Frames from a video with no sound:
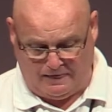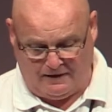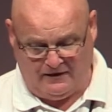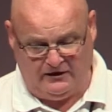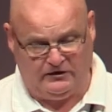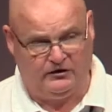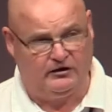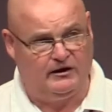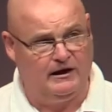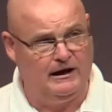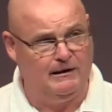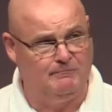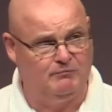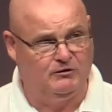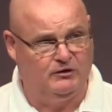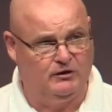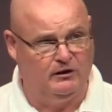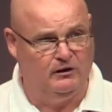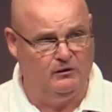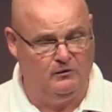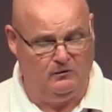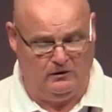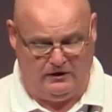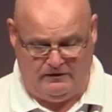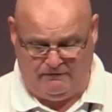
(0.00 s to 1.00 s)
It's
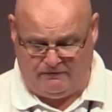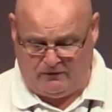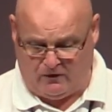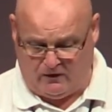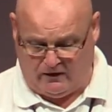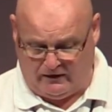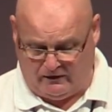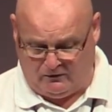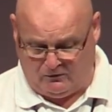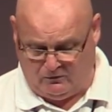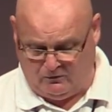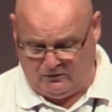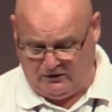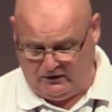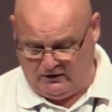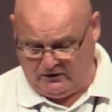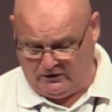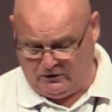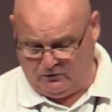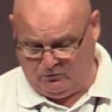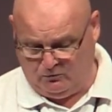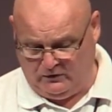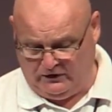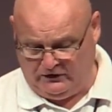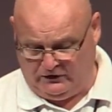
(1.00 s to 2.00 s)
absolutely vital
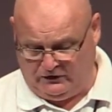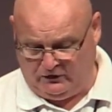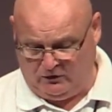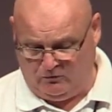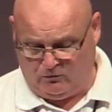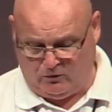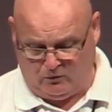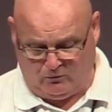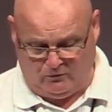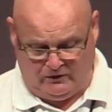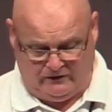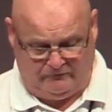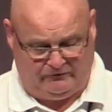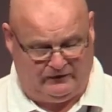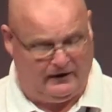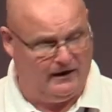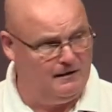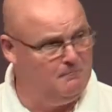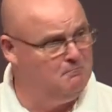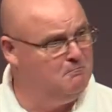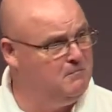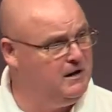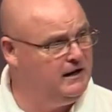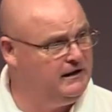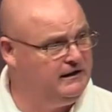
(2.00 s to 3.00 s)
that we do what we have
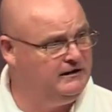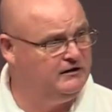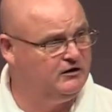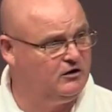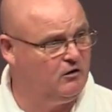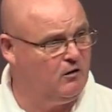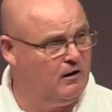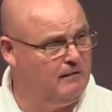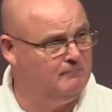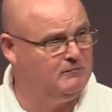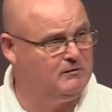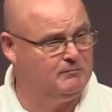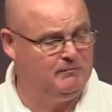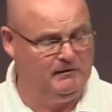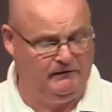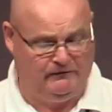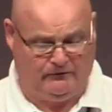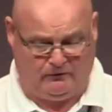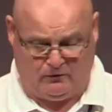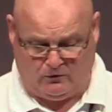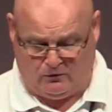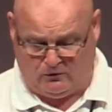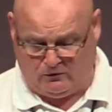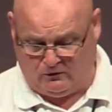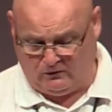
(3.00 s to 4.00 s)
done many times
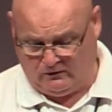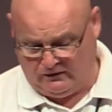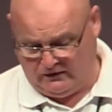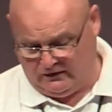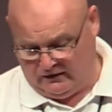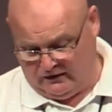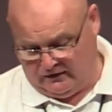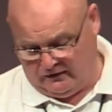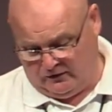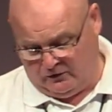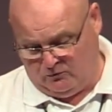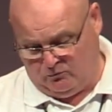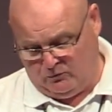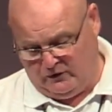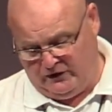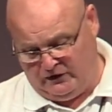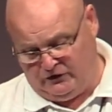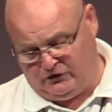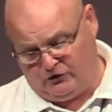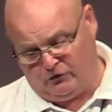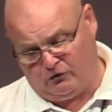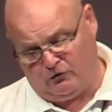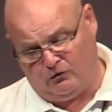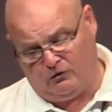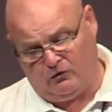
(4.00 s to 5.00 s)
before, that we
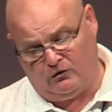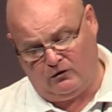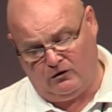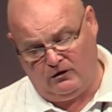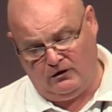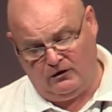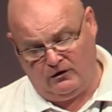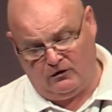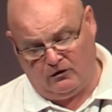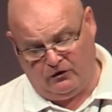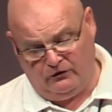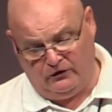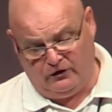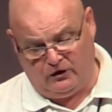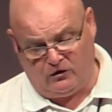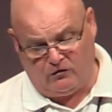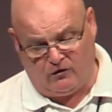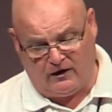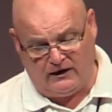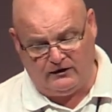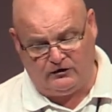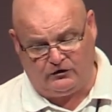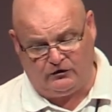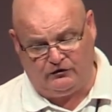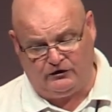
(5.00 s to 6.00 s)
draw on the
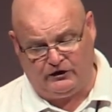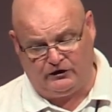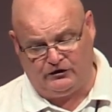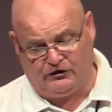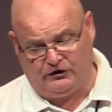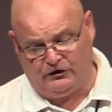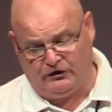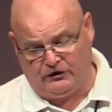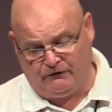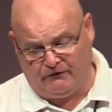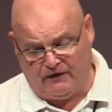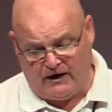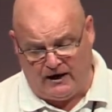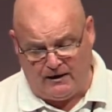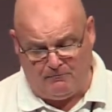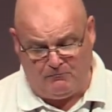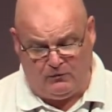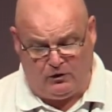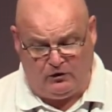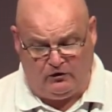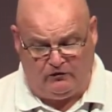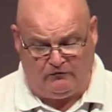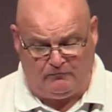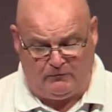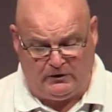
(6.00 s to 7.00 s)
great traditions of our
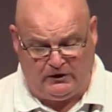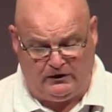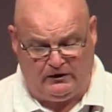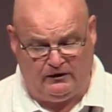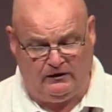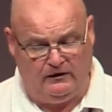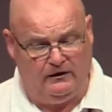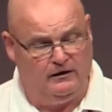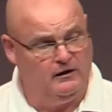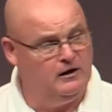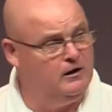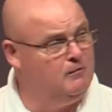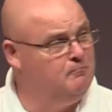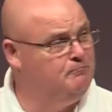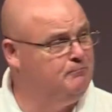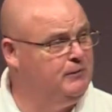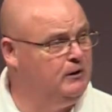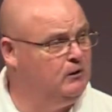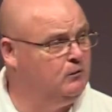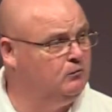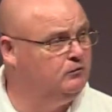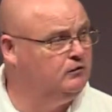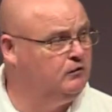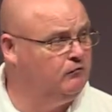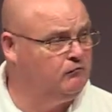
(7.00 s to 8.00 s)
movement and
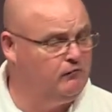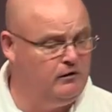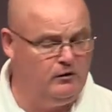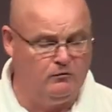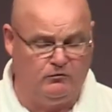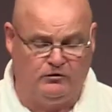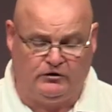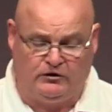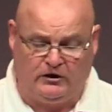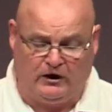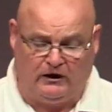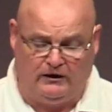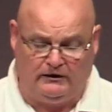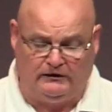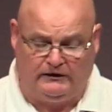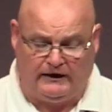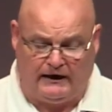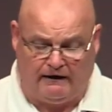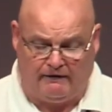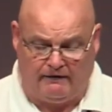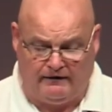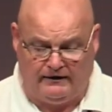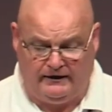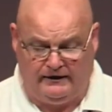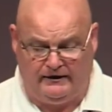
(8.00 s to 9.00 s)
build the real
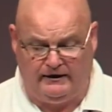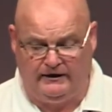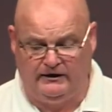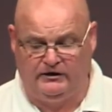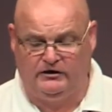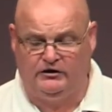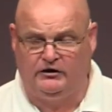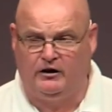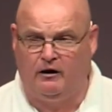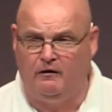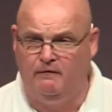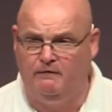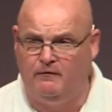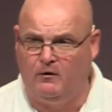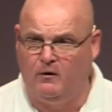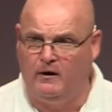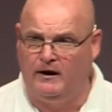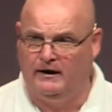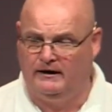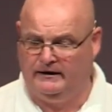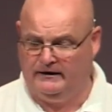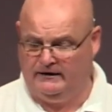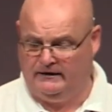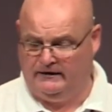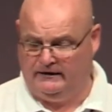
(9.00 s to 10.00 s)
solidarity that is so
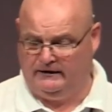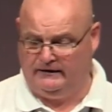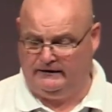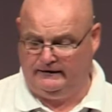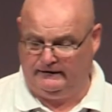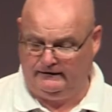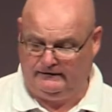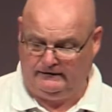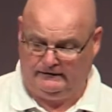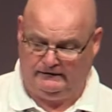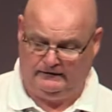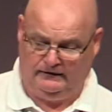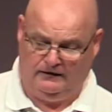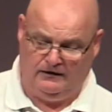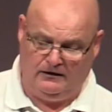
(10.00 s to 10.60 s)
vitally needed.